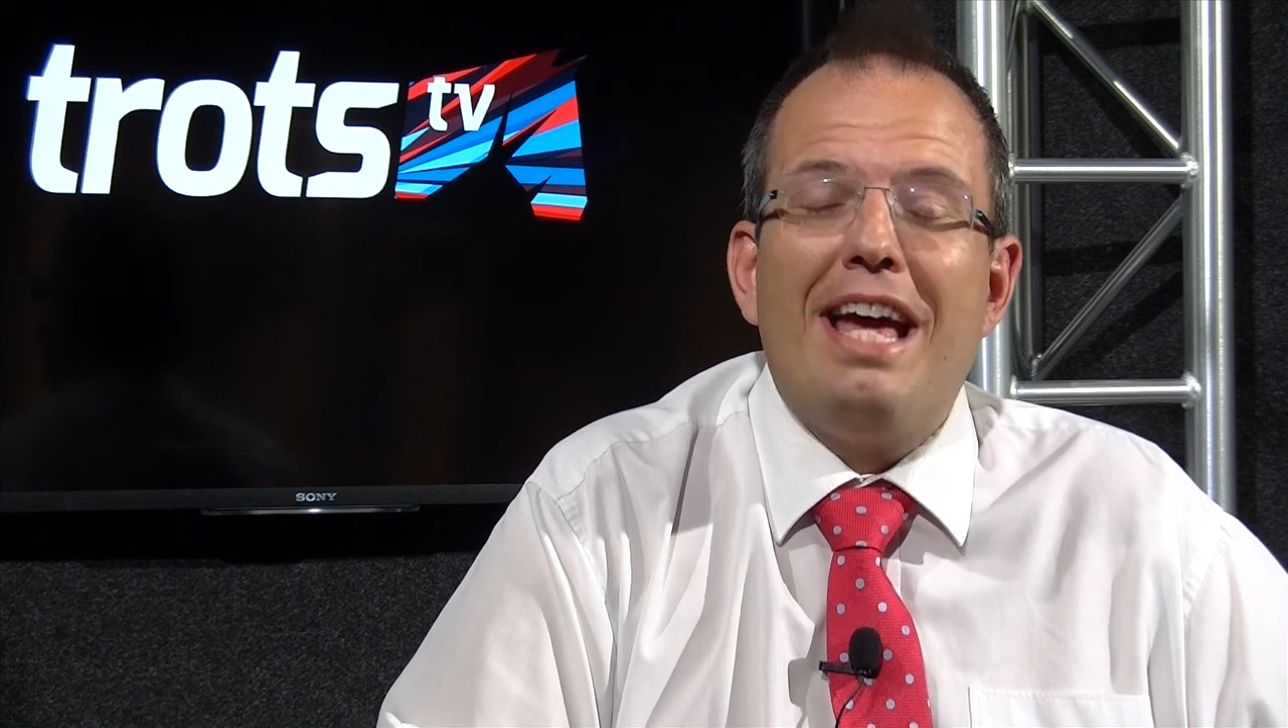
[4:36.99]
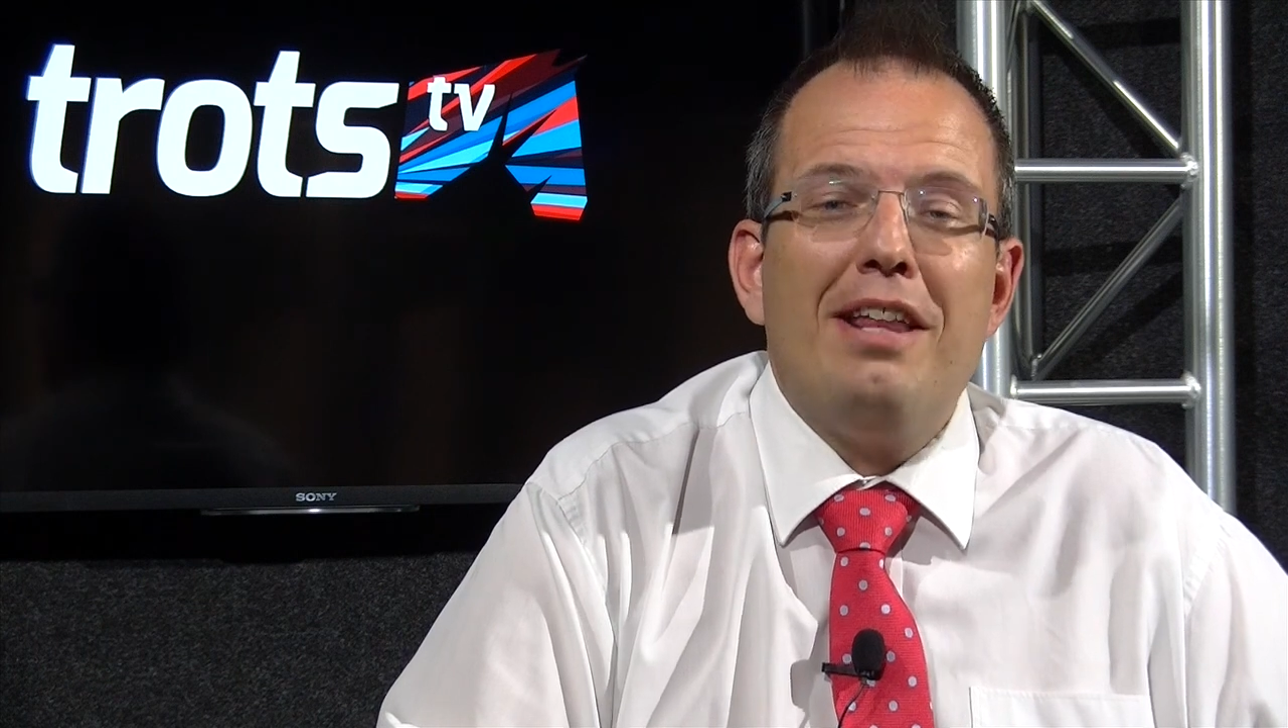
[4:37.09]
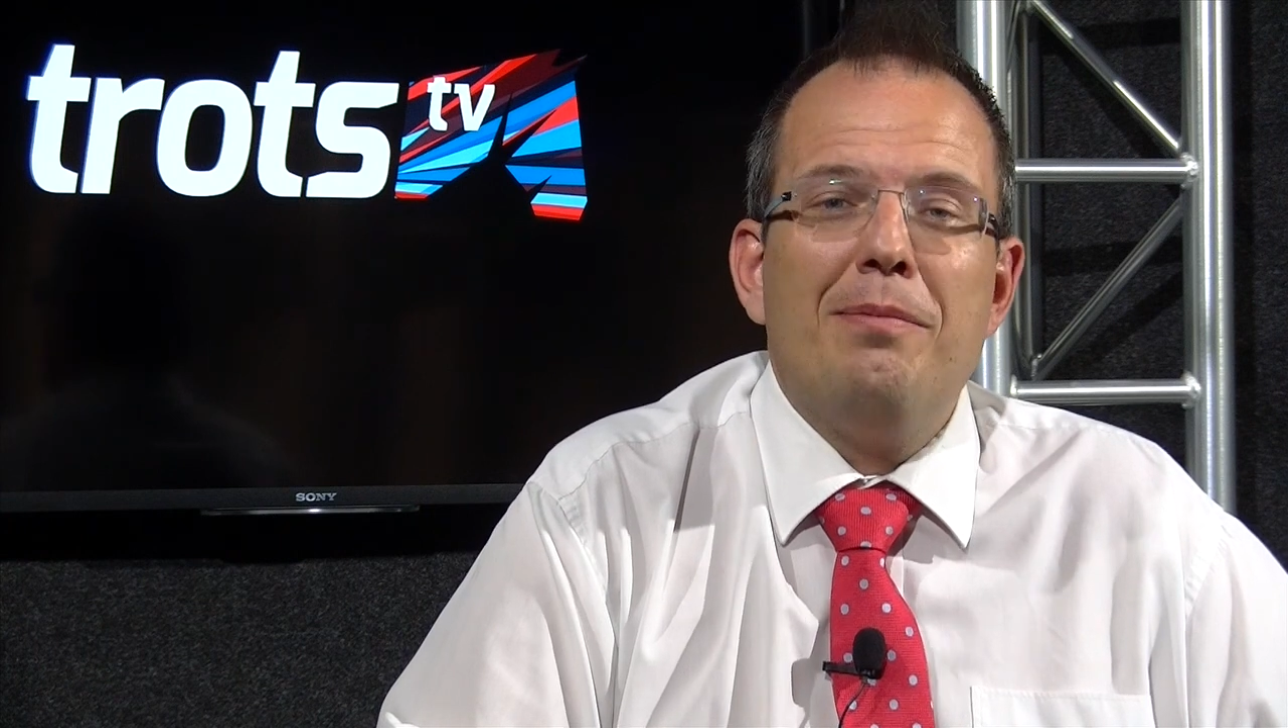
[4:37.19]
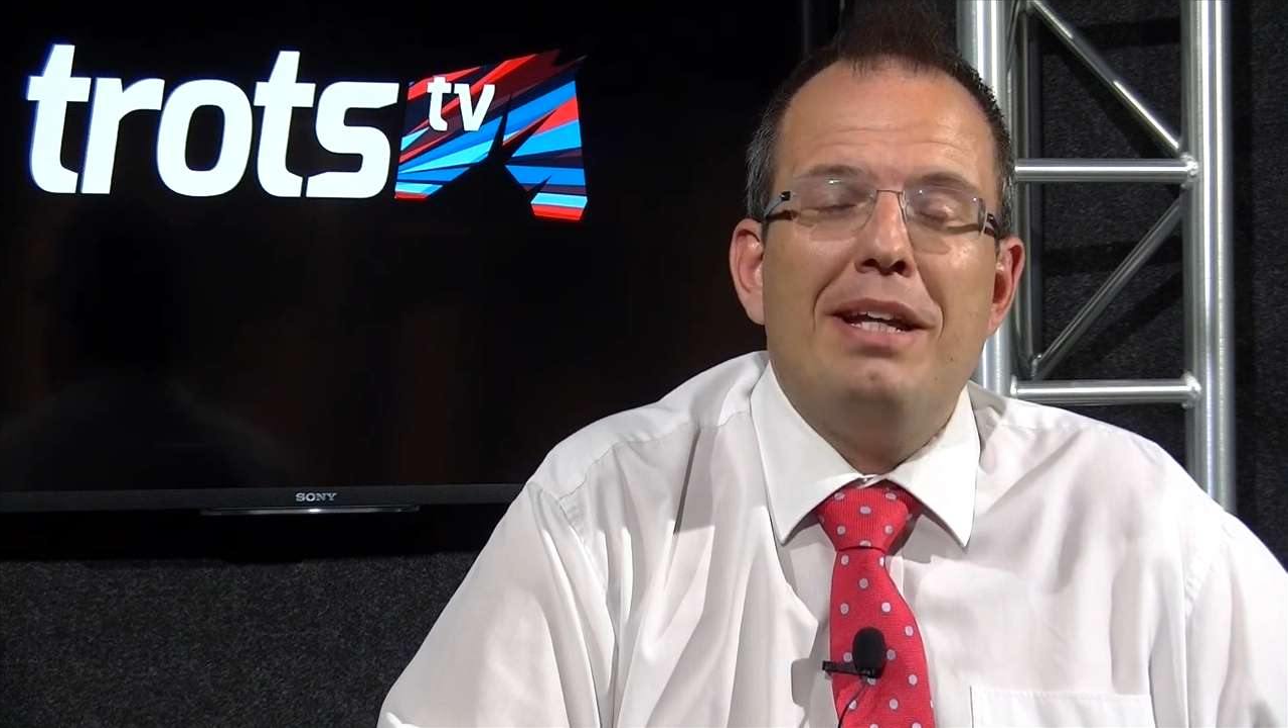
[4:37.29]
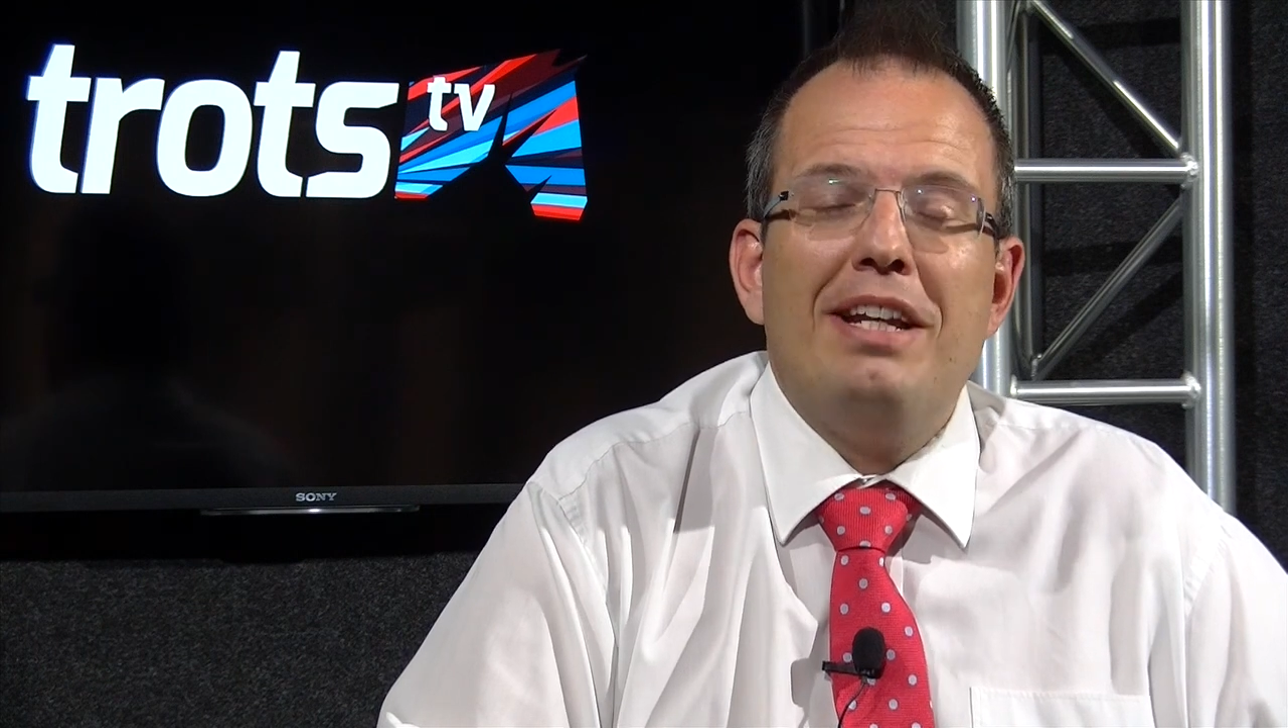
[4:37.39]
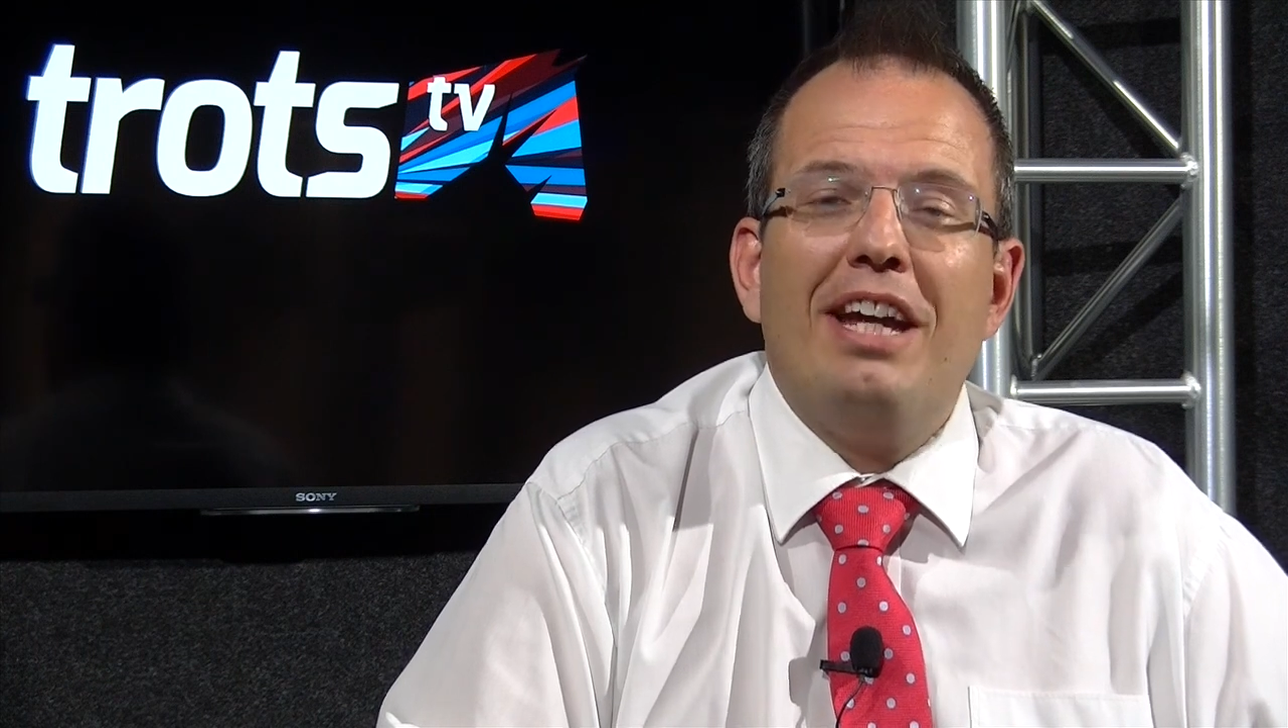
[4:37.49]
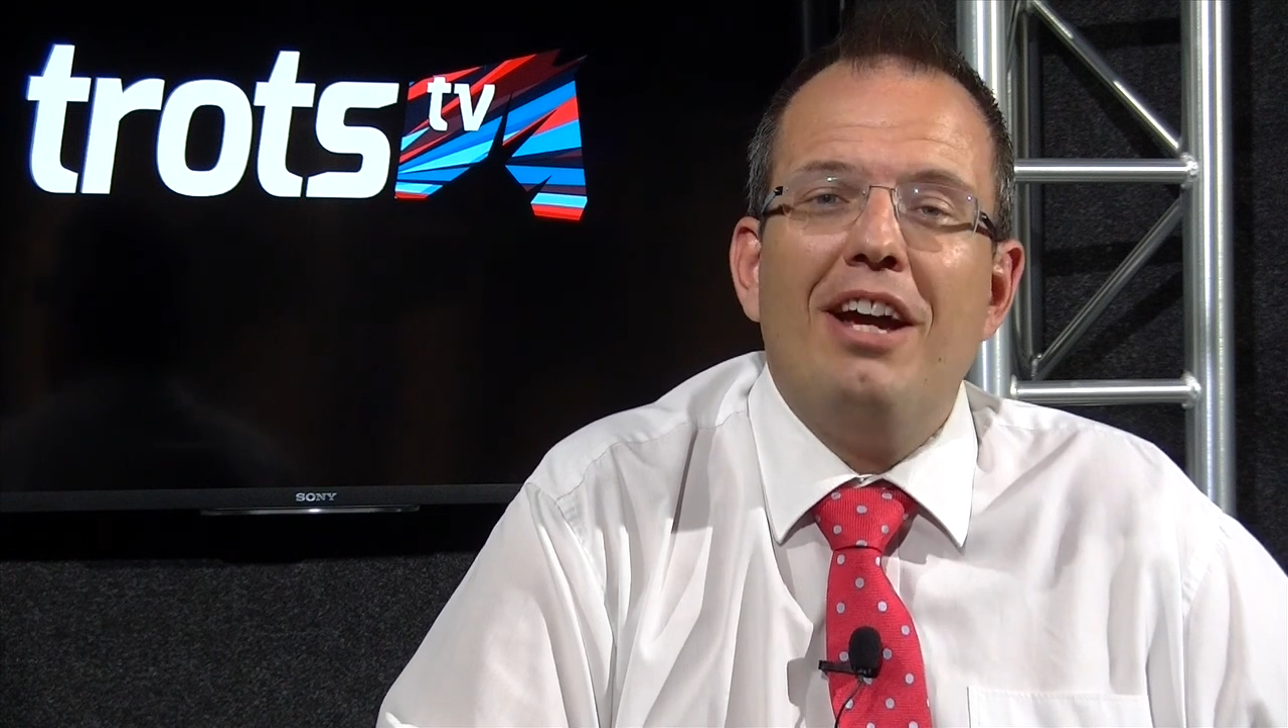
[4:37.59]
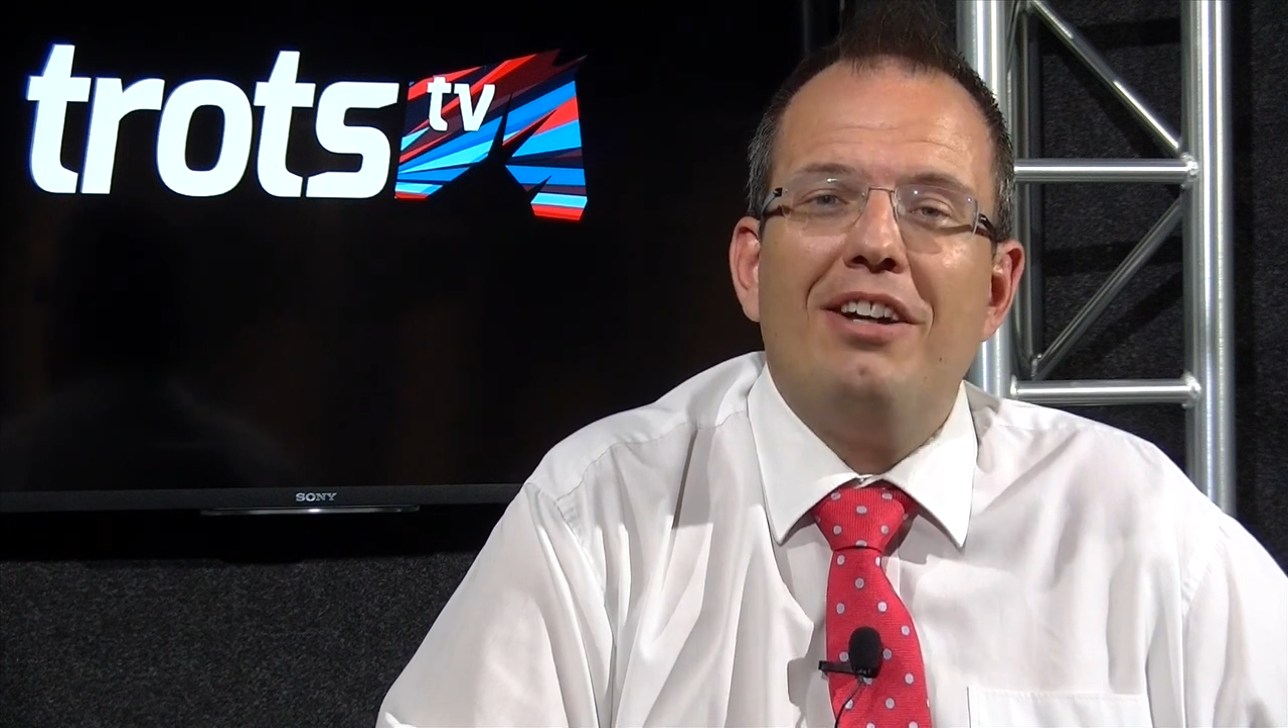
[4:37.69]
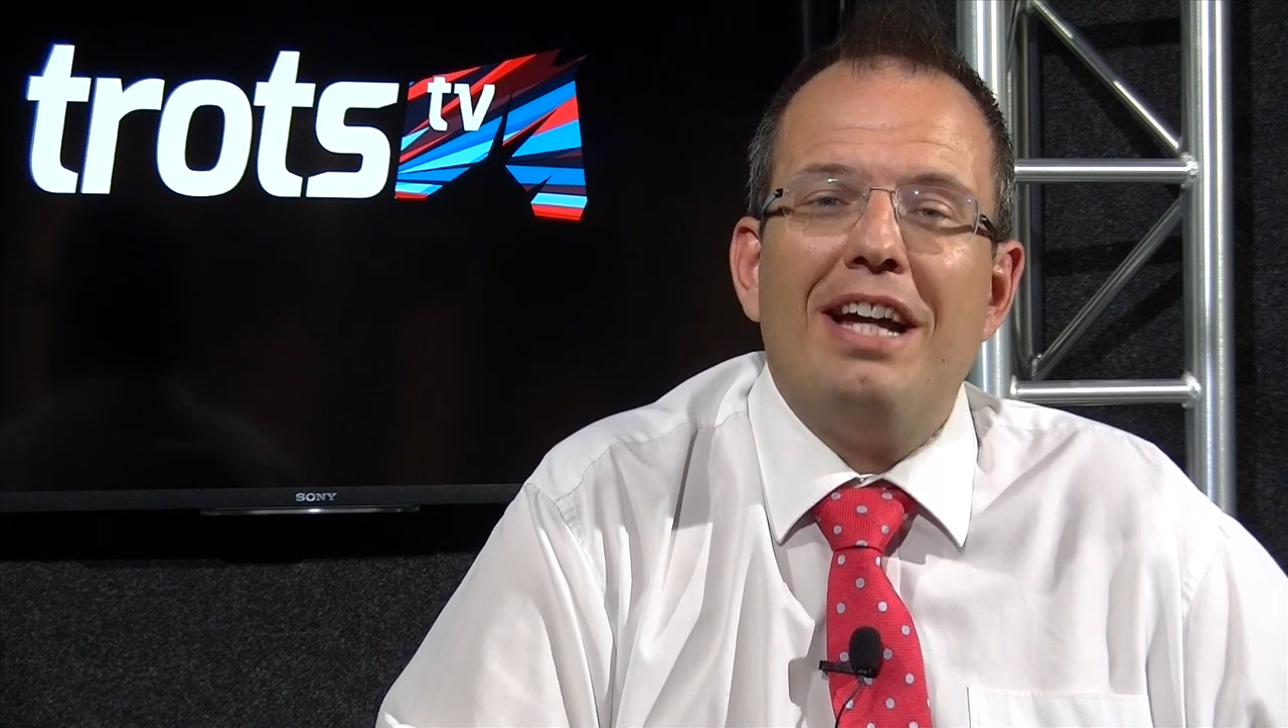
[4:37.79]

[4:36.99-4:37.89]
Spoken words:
out of the Bendigo